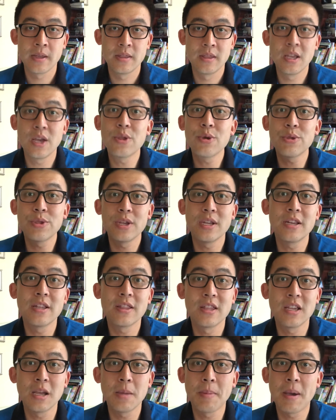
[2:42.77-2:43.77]
The other thing to
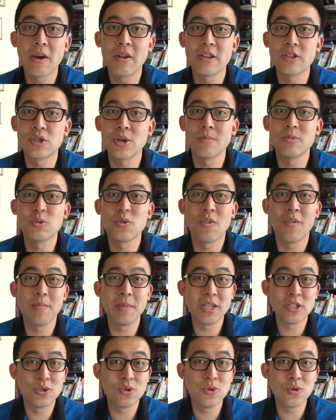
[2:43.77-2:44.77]
think about in terms of what
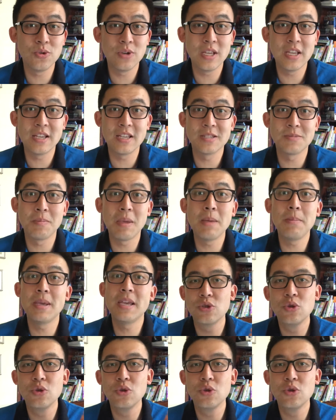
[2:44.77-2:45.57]
makes you unique is maybe